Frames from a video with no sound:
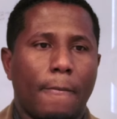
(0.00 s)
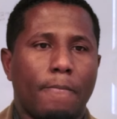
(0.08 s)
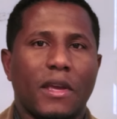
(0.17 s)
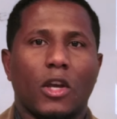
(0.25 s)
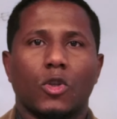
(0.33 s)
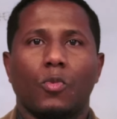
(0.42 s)

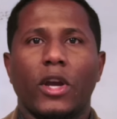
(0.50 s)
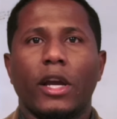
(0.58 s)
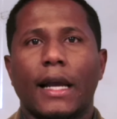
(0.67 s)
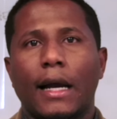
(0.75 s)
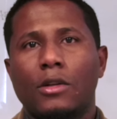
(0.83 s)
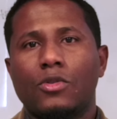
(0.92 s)
because we
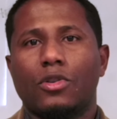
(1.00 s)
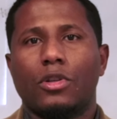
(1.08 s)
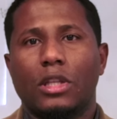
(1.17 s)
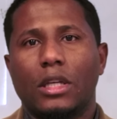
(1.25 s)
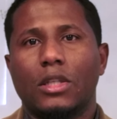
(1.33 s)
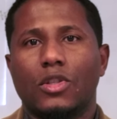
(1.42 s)
encounter
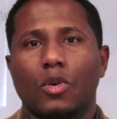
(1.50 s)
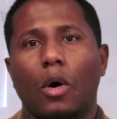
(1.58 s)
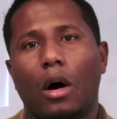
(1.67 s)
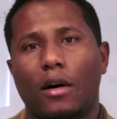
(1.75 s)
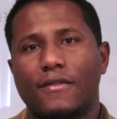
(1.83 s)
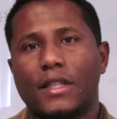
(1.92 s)
this so
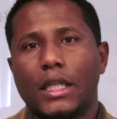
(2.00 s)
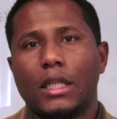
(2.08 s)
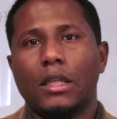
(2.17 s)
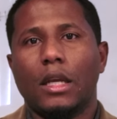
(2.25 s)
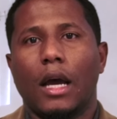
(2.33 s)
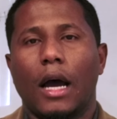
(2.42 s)

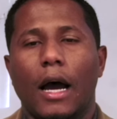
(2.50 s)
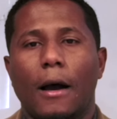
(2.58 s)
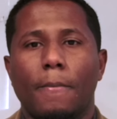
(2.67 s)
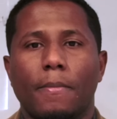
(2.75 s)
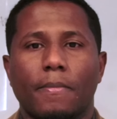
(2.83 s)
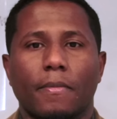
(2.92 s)
often,
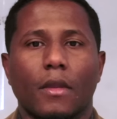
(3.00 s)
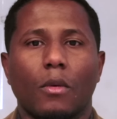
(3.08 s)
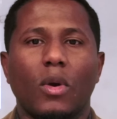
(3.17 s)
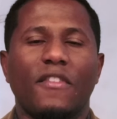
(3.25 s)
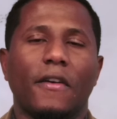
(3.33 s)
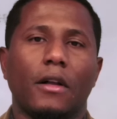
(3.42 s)

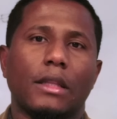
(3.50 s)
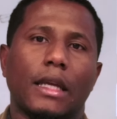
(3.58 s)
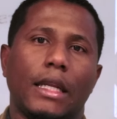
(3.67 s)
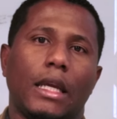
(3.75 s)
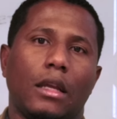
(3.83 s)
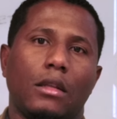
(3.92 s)
we felt the
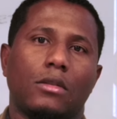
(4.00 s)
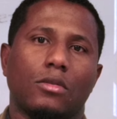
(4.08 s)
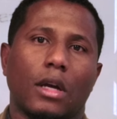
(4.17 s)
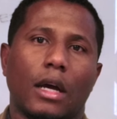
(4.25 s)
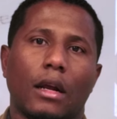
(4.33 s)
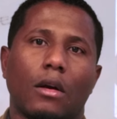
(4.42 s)
need to
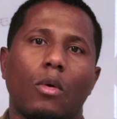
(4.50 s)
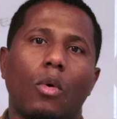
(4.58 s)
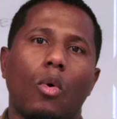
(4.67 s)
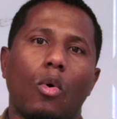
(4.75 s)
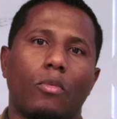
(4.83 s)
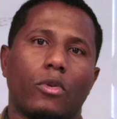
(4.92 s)
kind of
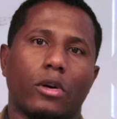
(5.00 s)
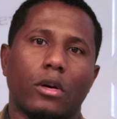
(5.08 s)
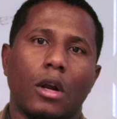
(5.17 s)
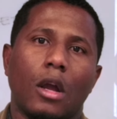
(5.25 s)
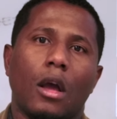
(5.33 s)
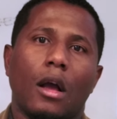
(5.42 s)
go
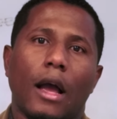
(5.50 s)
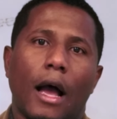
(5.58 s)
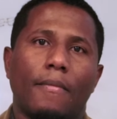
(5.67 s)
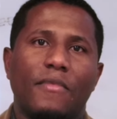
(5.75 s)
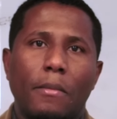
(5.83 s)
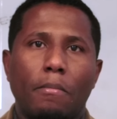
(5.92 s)
over
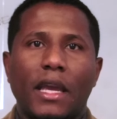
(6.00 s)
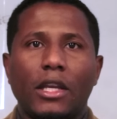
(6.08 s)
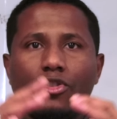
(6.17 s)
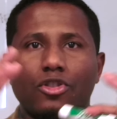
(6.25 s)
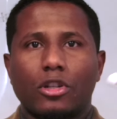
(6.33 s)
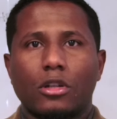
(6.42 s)
the
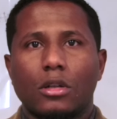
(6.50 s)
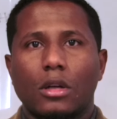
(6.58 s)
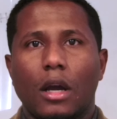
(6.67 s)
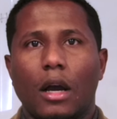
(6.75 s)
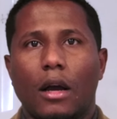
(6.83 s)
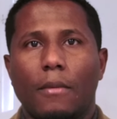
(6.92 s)
major,
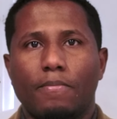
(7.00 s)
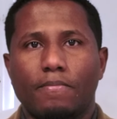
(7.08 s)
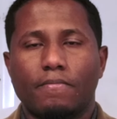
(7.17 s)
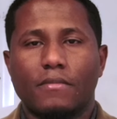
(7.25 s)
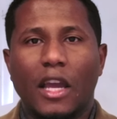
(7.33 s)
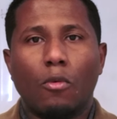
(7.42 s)

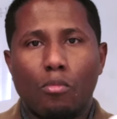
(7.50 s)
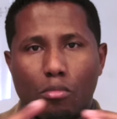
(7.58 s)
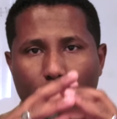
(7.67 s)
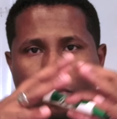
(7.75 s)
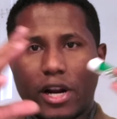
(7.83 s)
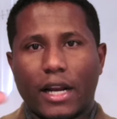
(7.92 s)
the
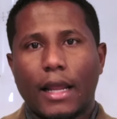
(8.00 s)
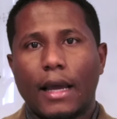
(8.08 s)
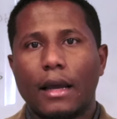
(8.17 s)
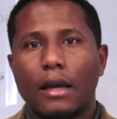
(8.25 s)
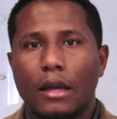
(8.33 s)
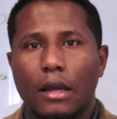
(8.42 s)

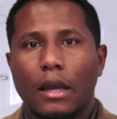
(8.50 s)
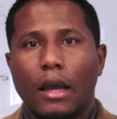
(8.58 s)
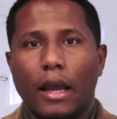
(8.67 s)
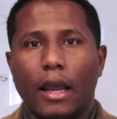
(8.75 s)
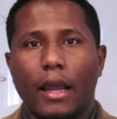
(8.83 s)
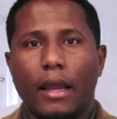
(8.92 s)
umbrella
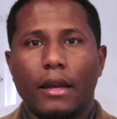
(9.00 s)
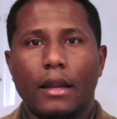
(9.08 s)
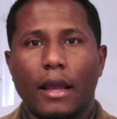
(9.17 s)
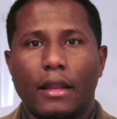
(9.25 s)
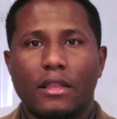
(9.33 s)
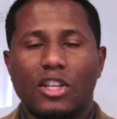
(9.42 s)

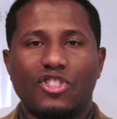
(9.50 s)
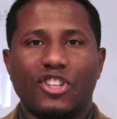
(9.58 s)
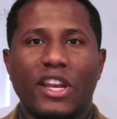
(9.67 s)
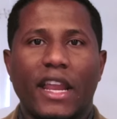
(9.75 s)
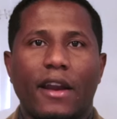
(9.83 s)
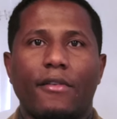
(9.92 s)
and the
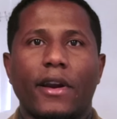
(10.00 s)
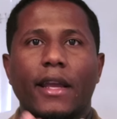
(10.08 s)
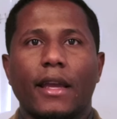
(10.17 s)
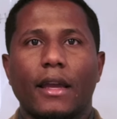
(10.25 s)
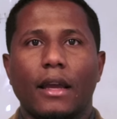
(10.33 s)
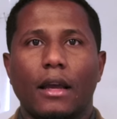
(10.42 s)

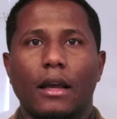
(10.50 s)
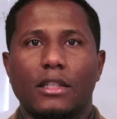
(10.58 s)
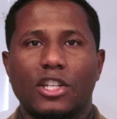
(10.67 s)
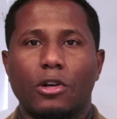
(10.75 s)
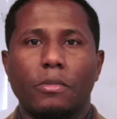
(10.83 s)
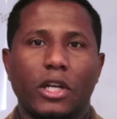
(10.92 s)
generic
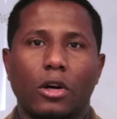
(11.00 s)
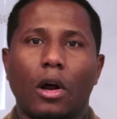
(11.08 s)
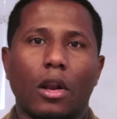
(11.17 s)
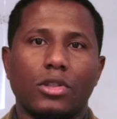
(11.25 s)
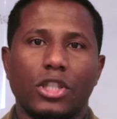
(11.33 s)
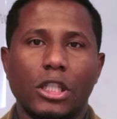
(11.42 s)

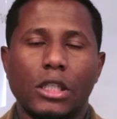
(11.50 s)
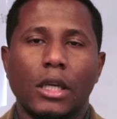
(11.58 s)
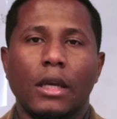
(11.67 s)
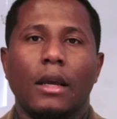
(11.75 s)
terminology.